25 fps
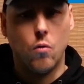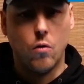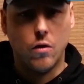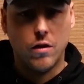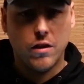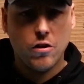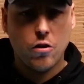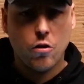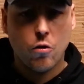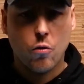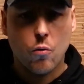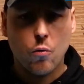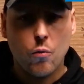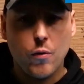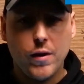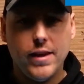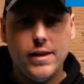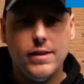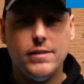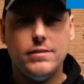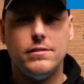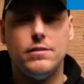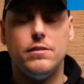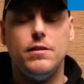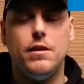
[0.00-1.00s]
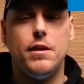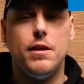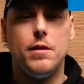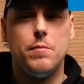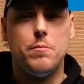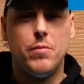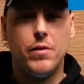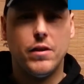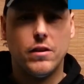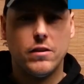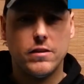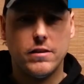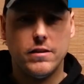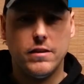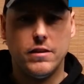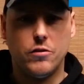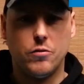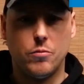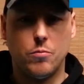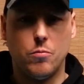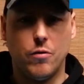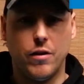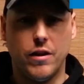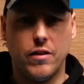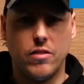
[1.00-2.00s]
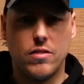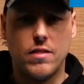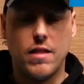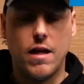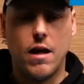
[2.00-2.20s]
increase the ability to breathe.